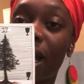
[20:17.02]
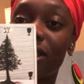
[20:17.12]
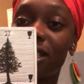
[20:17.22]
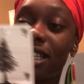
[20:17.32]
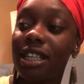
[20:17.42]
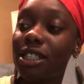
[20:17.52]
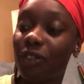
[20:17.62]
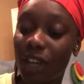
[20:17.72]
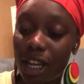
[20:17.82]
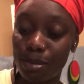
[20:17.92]
by the Six
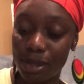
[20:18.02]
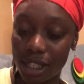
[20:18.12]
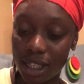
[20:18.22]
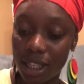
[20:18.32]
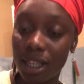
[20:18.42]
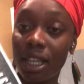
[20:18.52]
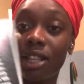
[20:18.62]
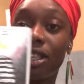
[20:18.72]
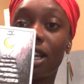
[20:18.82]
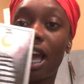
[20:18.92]
of Cups,
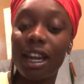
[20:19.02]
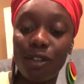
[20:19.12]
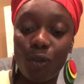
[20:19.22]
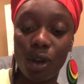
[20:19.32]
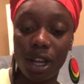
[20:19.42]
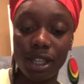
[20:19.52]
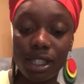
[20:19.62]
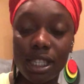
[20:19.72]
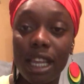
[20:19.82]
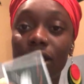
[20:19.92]
the Nine of
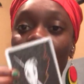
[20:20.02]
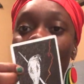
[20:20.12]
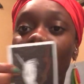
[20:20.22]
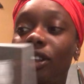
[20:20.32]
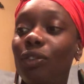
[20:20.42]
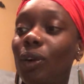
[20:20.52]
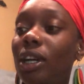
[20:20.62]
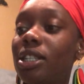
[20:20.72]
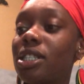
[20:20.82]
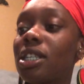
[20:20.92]
Wands, and the Father of
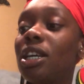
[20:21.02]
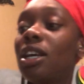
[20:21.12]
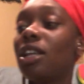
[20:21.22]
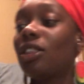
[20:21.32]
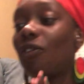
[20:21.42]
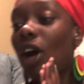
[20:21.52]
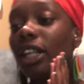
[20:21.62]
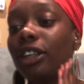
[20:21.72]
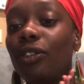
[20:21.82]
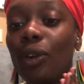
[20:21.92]
Wands. The
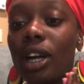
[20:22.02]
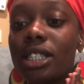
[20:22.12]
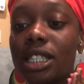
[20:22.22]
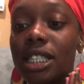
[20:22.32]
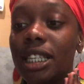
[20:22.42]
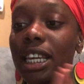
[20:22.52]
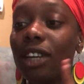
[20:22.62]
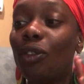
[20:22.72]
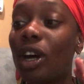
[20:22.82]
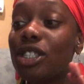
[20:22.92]
Father of Wands is the King
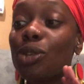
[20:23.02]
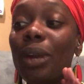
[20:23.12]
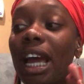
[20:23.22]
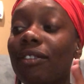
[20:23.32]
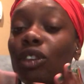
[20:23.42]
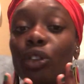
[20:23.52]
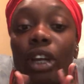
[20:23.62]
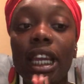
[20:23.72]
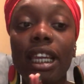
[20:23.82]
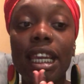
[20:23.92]
of Wands. So we have
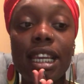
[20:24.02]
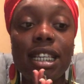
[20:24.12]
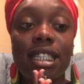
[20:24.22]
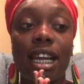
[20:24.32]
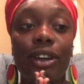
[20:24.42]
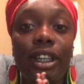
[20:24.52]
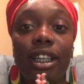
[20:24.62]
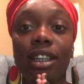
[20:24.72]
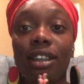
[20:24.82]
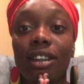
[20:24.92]
3 kings out
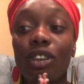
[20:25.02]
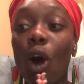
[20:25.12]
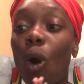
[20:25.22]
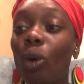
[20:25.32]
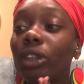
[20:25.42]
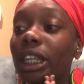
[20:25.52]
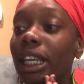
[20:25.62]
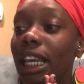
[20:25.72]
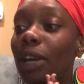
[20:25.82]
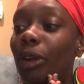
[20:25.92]
here. The only
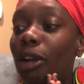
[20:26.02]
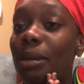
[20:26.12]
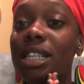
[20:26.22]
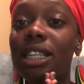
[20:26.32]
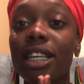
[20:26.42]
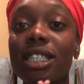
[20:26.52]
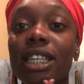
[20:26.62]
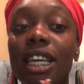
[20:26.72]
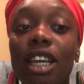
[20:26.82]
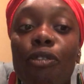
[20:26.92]
king we are missing is the
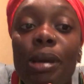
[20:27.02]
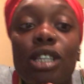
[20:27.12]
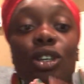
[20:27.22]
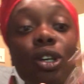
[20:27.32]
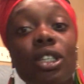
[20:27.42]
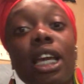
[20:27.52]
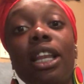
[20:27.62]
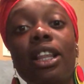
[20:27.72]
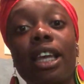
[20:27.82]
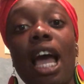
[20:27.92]
King of Pentacles,
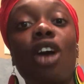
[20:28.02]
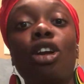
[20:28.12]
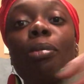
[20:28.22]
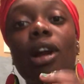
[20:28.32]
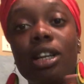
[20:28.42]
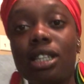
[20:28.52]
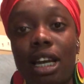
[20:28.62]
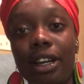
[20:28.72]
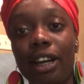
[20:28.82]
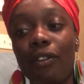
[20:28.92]
and the counterpart is
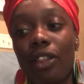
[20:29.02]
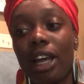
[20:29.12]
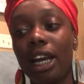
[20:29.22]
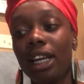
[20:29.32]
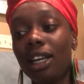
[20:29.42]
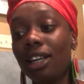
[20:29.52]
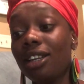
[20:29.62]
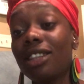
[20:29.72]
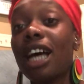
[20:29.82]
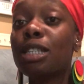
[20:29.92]
out here for that.
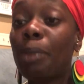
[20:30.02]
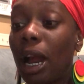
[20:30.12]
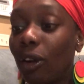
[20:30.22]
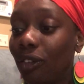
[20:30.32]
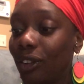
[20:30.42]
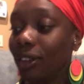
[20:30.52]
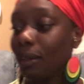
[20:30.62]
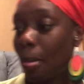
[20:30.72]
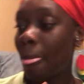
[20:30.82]
That's powerful.